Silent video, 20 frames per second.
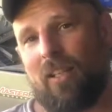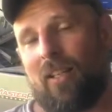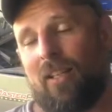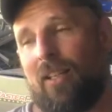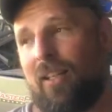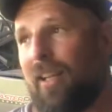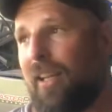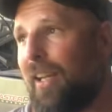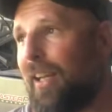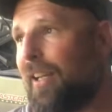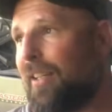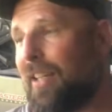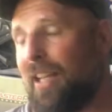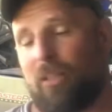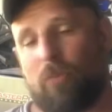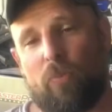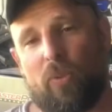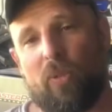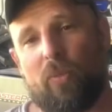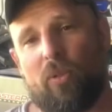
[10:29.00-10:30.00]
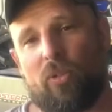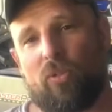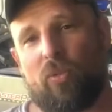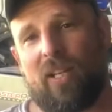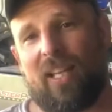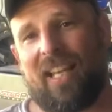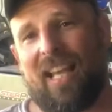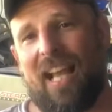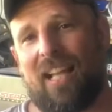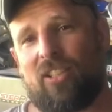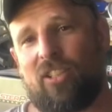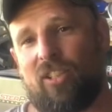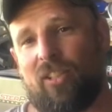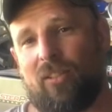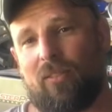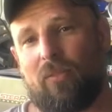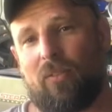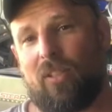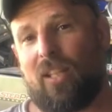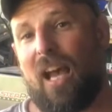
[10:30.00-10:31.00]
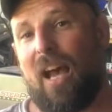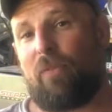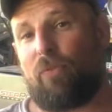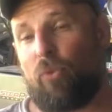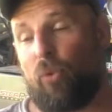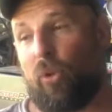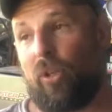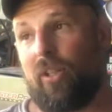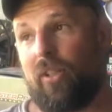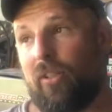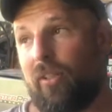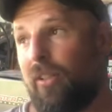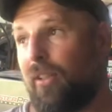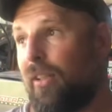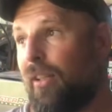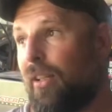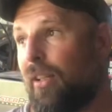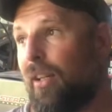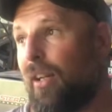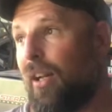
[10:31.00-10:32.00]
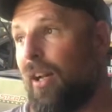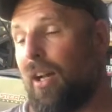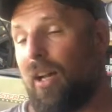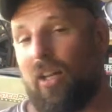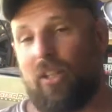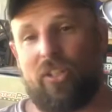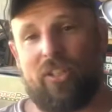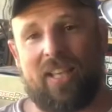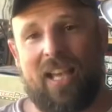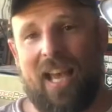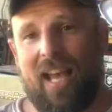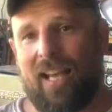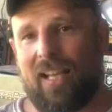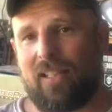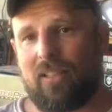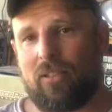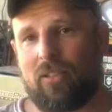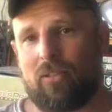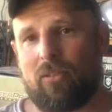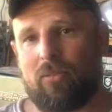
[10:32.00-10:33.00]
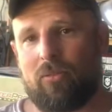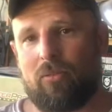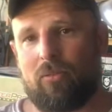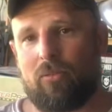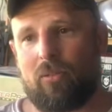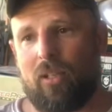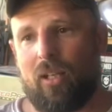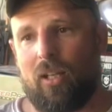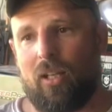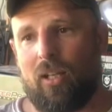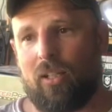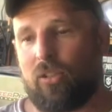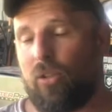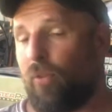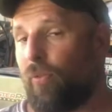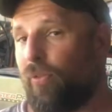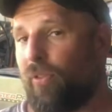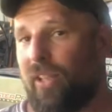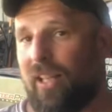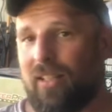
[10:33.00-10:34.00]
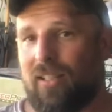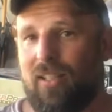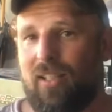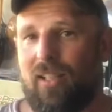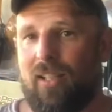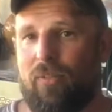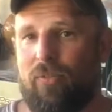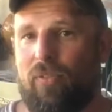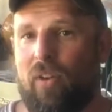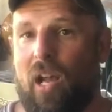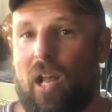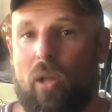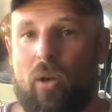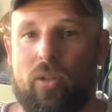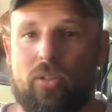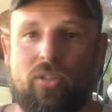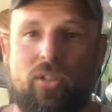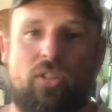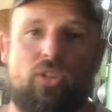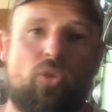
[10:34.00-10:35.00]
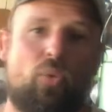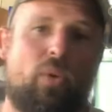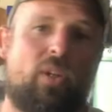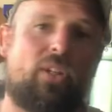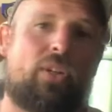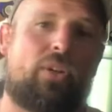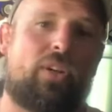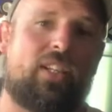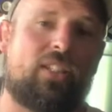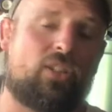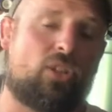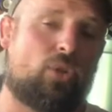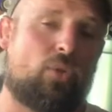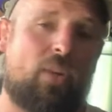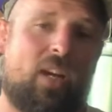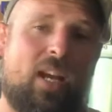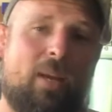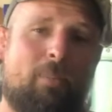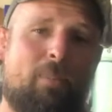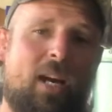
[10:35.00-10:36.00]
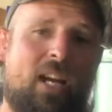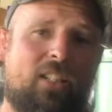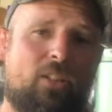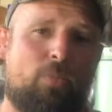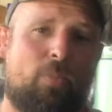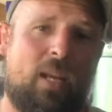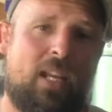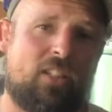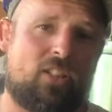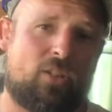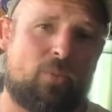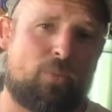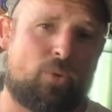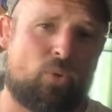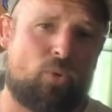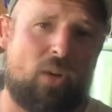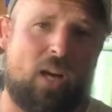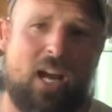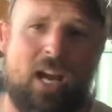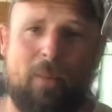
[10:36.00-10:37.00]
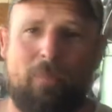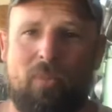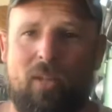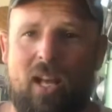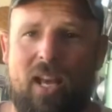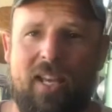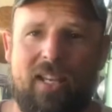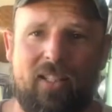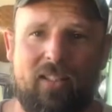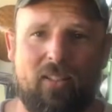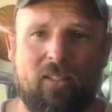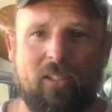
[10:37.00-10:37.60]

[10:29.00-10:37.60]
And that's pretty much what I got for you. You guys, don't forget to follow us on Twitter, Instagram, MySpace, subscribe, like,